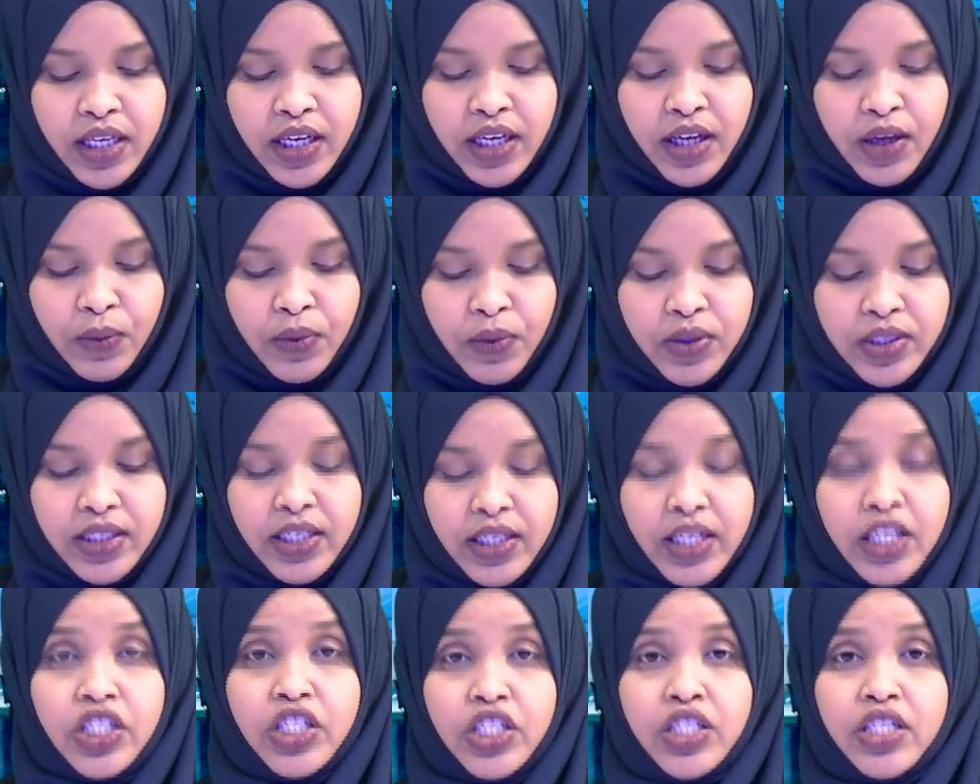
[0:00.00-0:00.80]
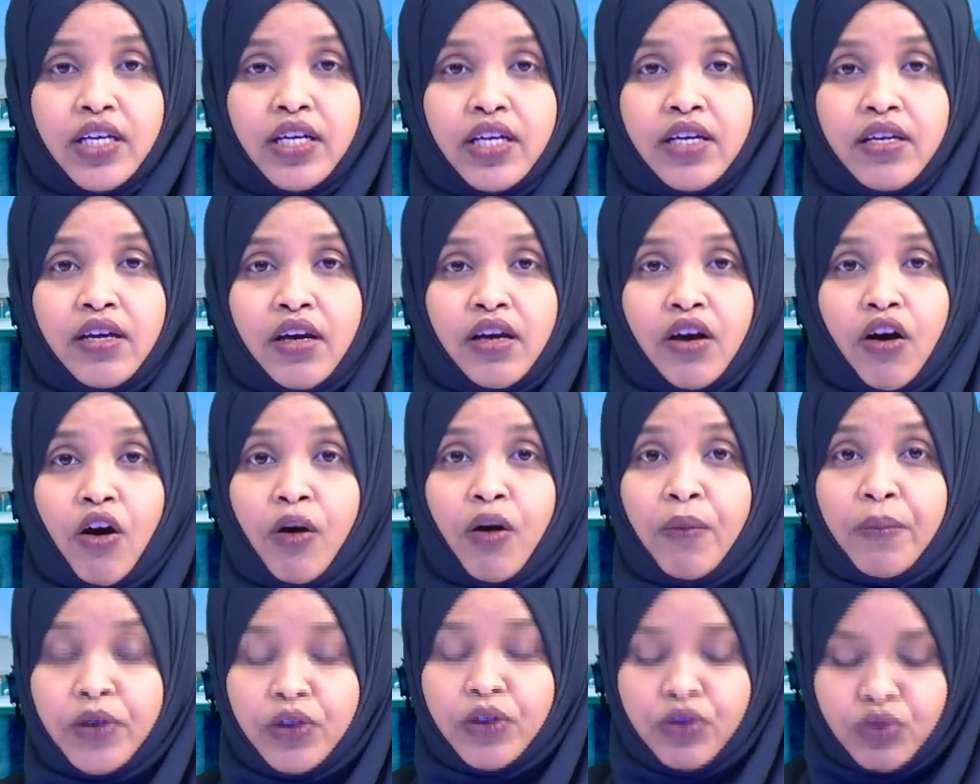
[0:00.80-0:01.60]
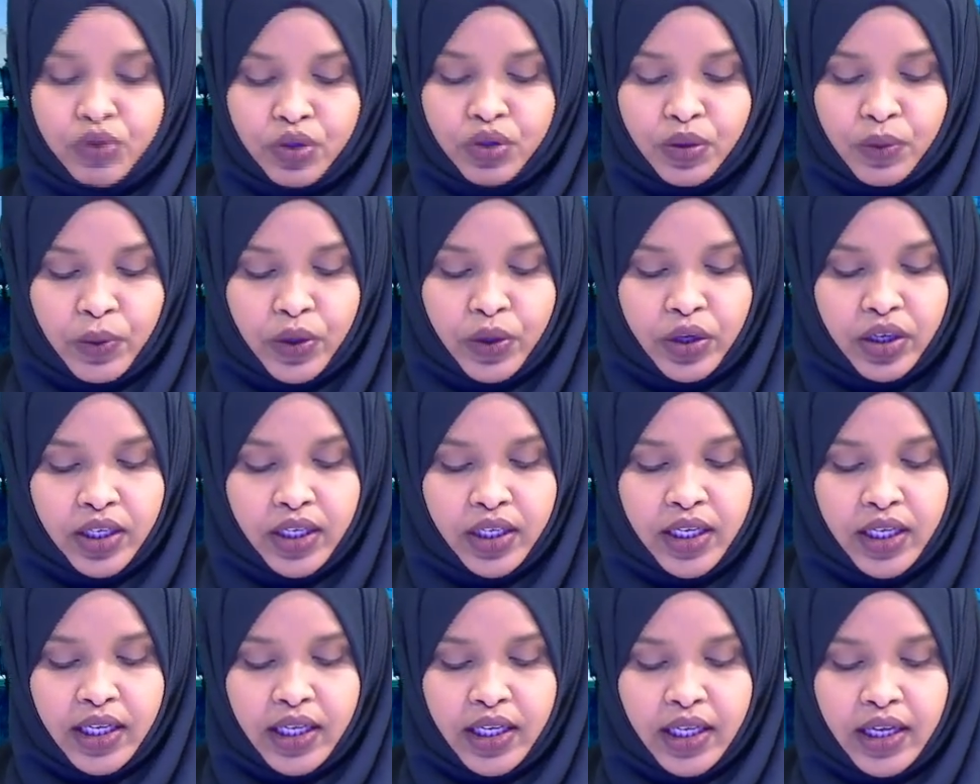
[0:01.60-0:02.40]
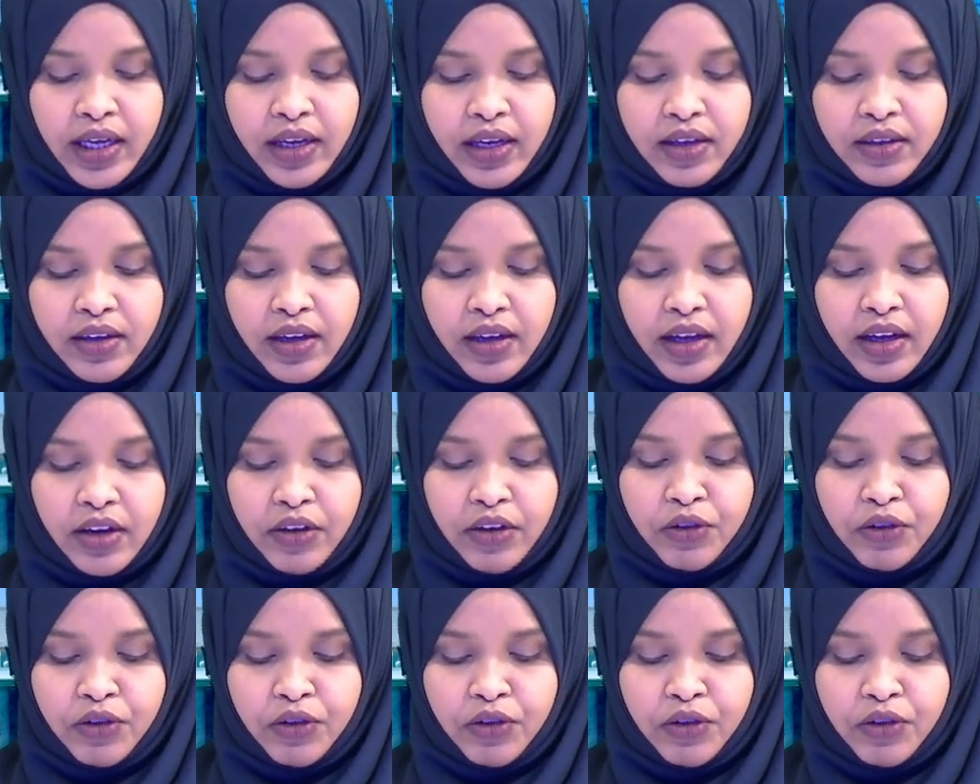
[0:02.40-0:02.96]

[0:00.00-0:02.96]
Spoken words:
was a nation open to the world and a